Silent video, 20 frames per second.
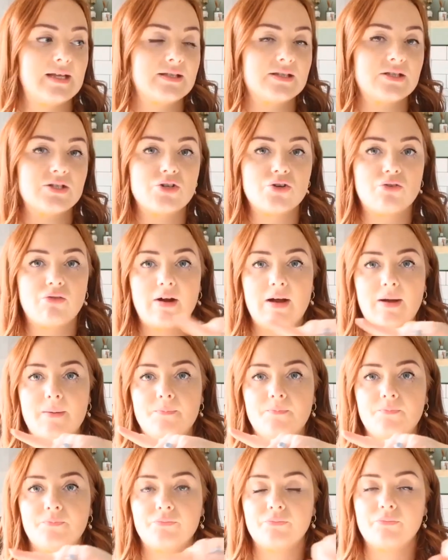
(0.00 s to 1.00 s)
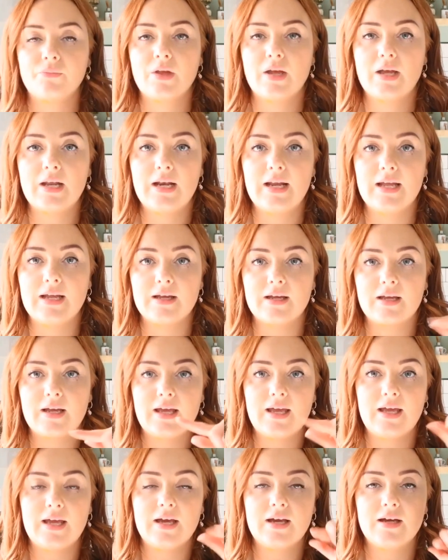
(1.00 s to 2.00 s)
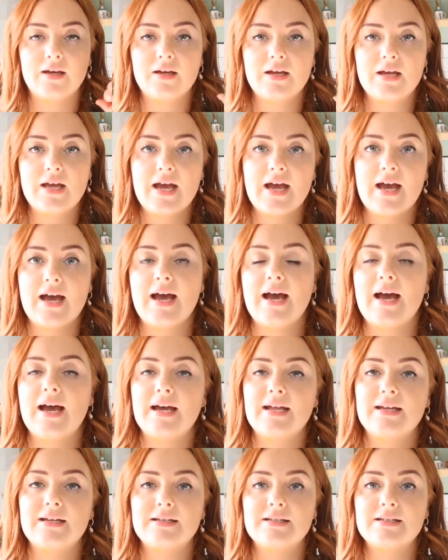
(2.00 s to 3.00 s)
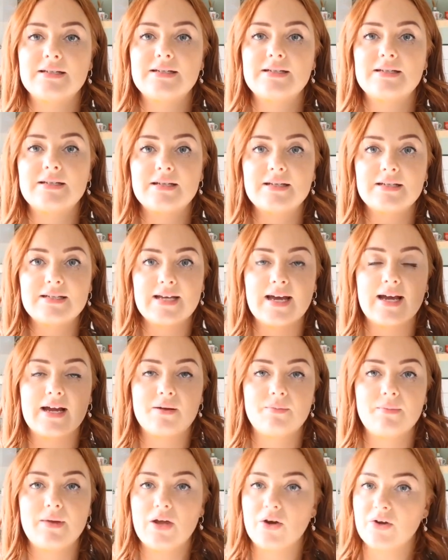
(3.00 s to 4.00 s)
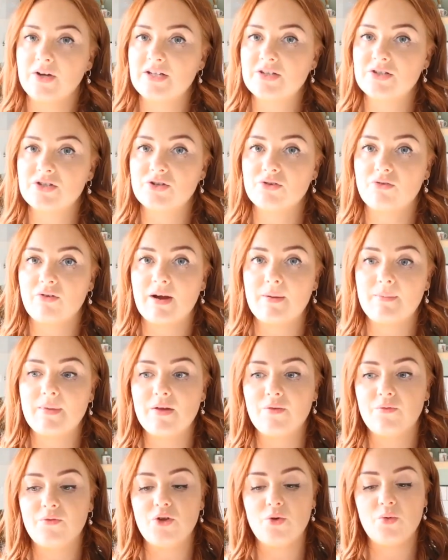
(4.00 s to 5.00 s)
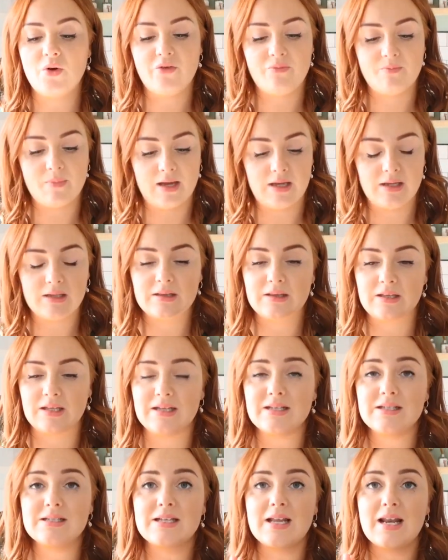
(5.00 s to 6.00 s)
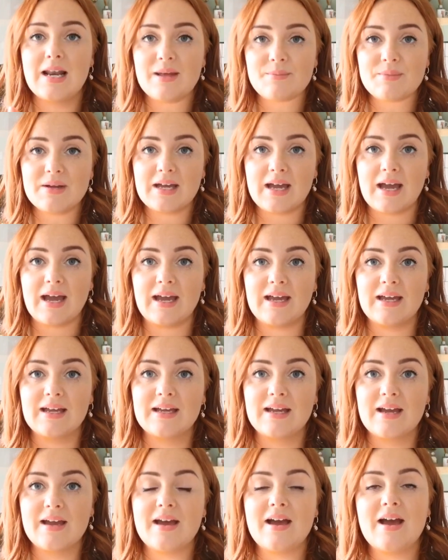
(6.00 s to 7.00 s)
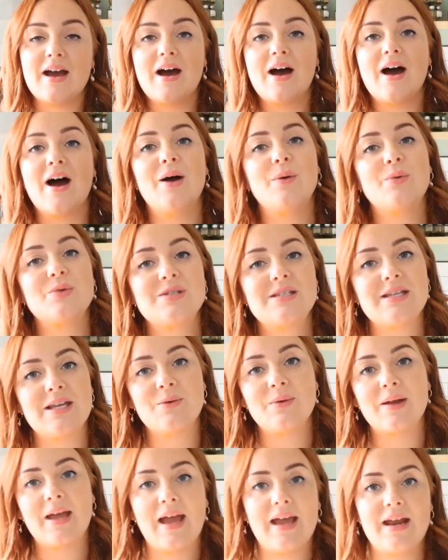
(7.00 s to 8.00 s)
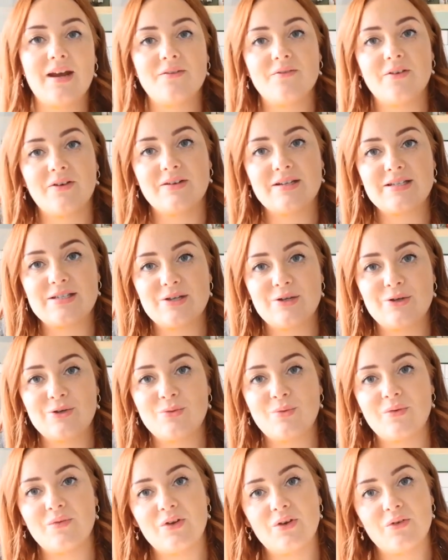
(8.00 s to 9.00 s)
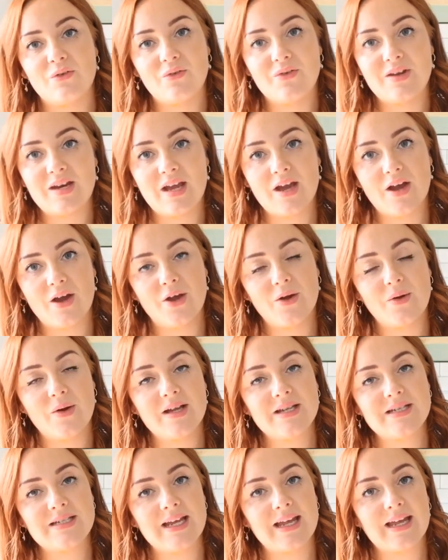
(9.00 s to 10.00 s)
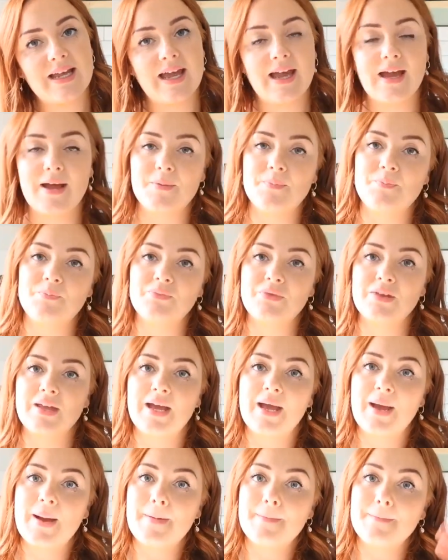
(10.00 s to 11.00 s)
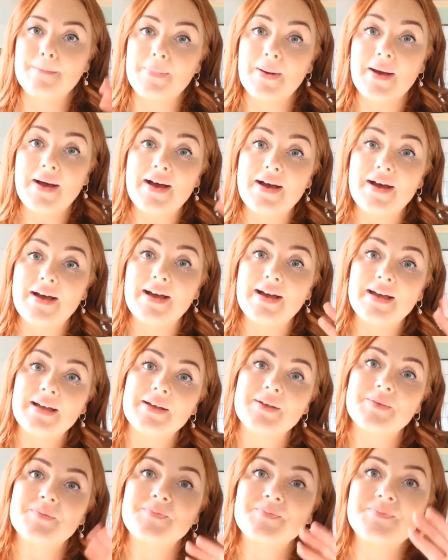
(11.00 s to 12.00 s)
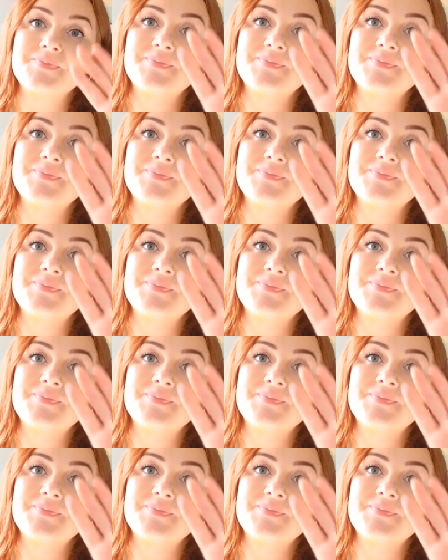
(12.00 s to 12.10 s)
Instagram link here, and tag me on Instagram if you have made this lemon cake. I will see you again very soon with another video. Take care. Bye.